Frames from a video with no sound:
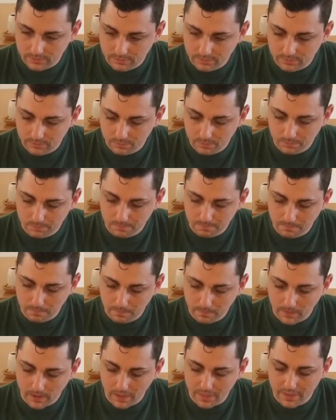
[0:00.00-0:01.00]

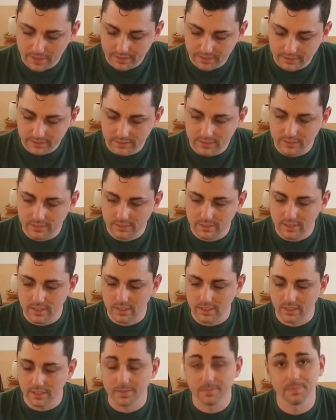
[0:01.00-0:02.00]
I think this is
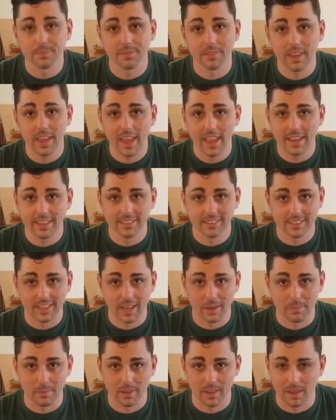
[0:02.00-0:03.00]
the hazy
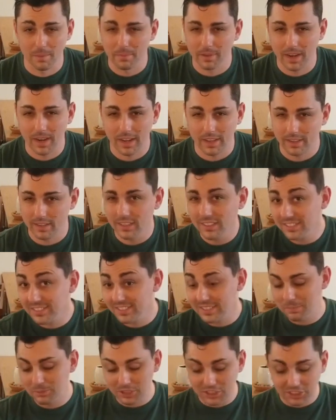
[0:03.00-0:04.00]
IPA, but I'm
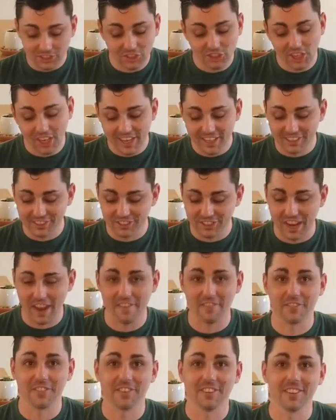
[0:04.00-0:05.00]
subject to change
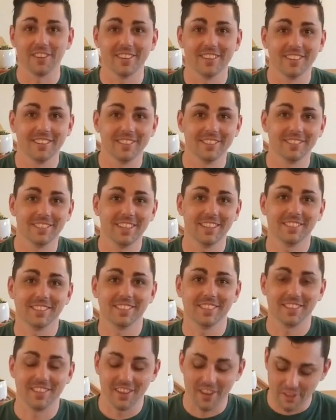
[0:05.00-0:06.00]
after
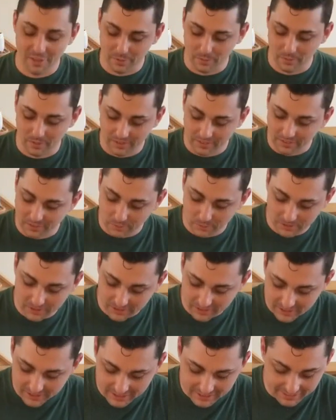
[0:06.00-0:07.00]
tasting the other ones. We'll
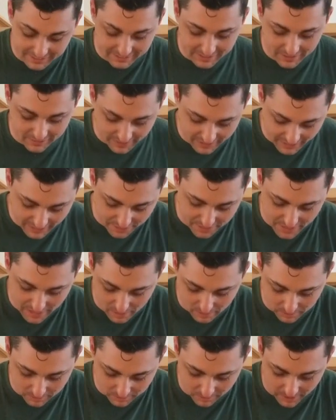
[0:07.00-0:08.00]
see if I got that
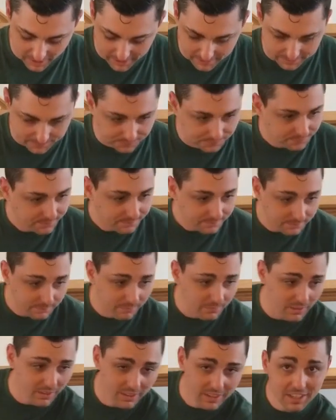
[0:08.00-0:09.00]
one right.
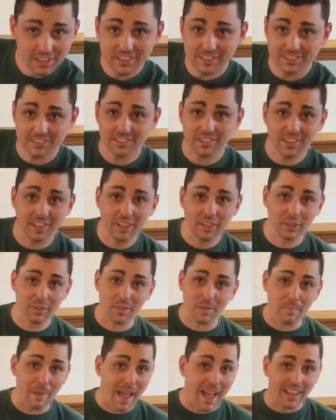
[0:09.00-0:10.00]
Let's clear the
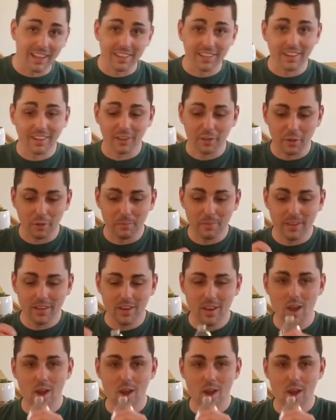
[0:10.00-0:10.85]
palate a little bit.